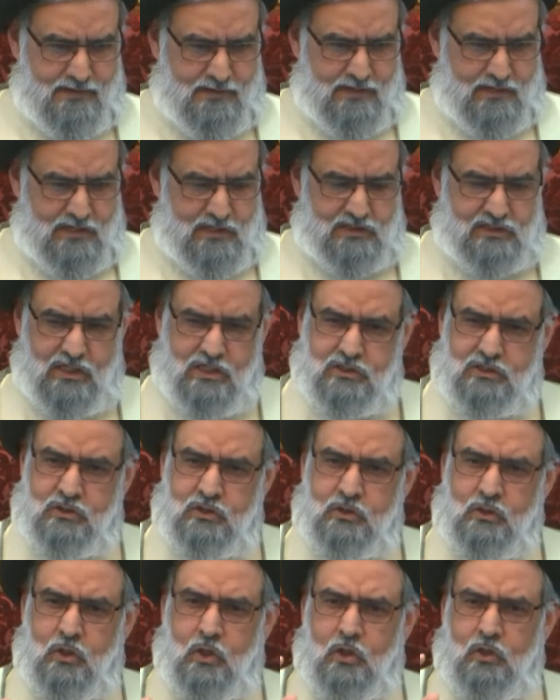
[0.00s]
he says,
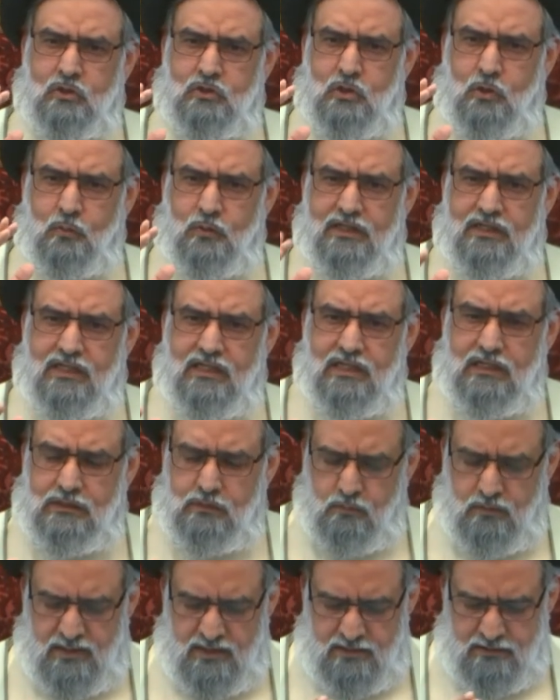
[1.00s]
Your
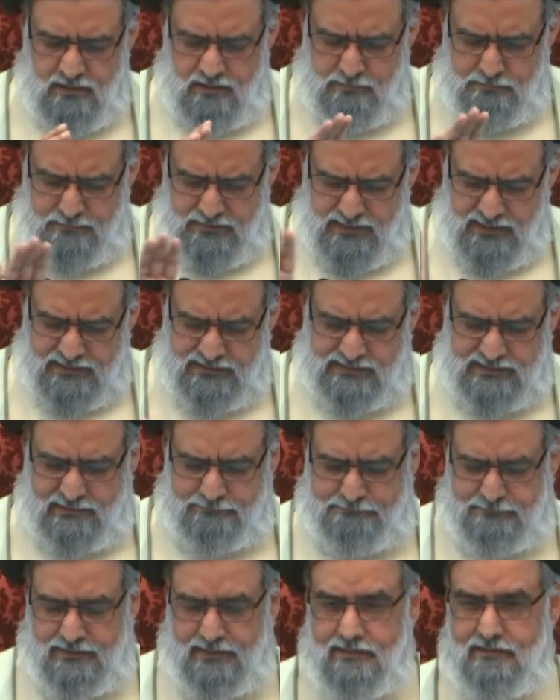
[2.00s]
Tawheed will not be
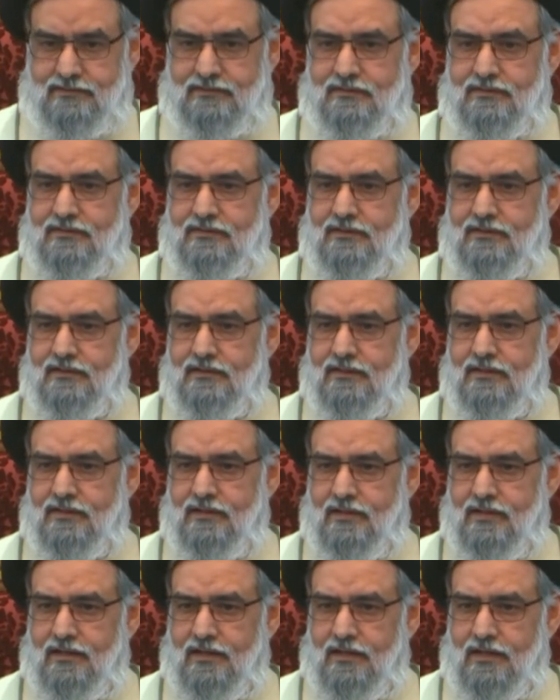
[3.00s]
accepted
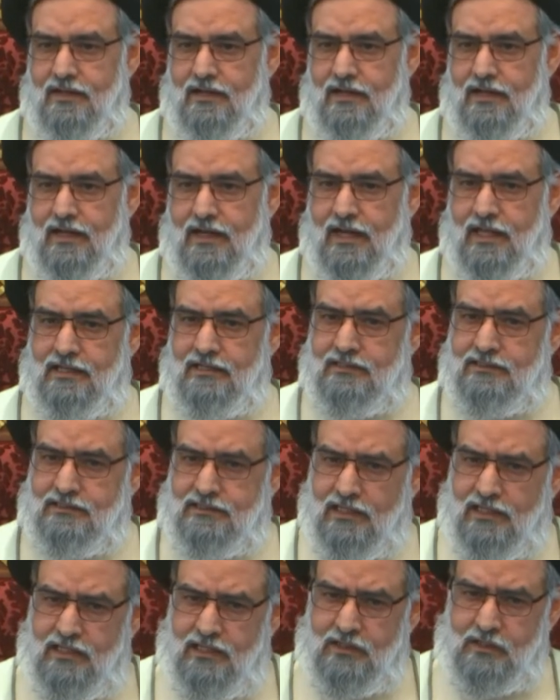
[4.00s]

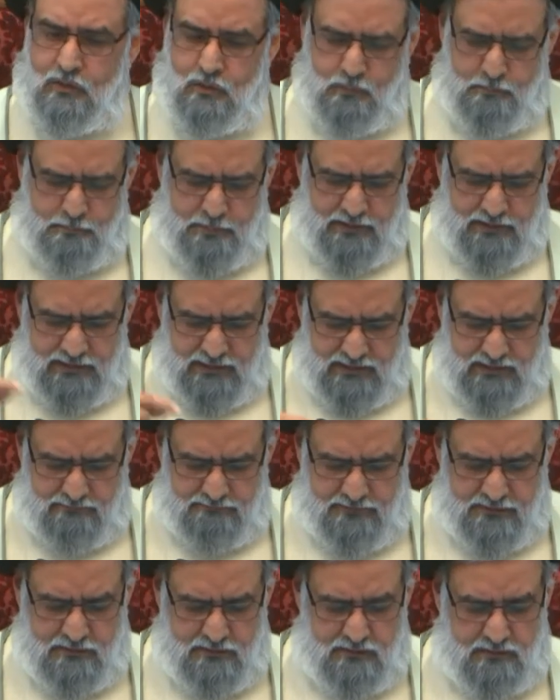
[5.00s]
until you believe
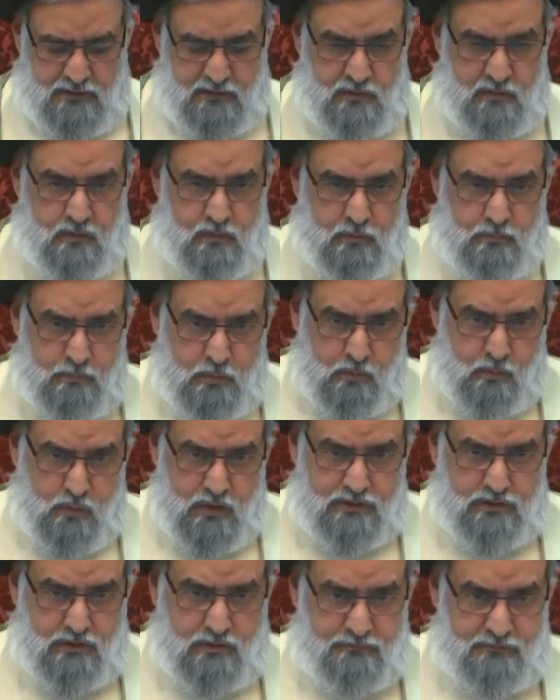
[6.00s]
in the
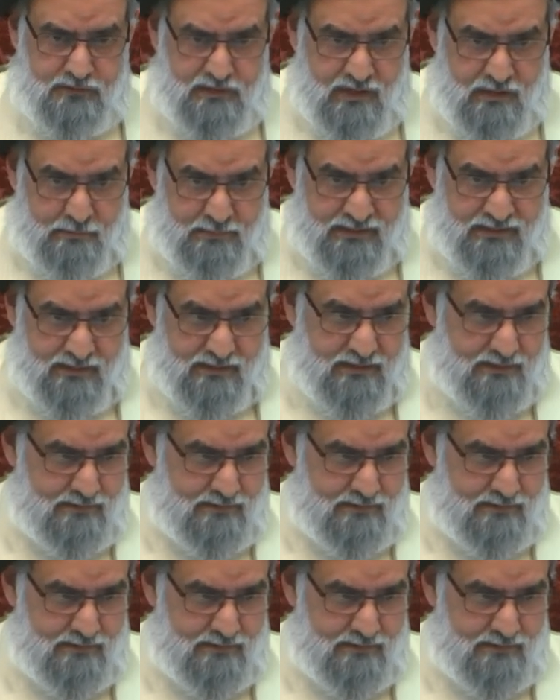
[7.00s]
Nubuwwat of the Nabi.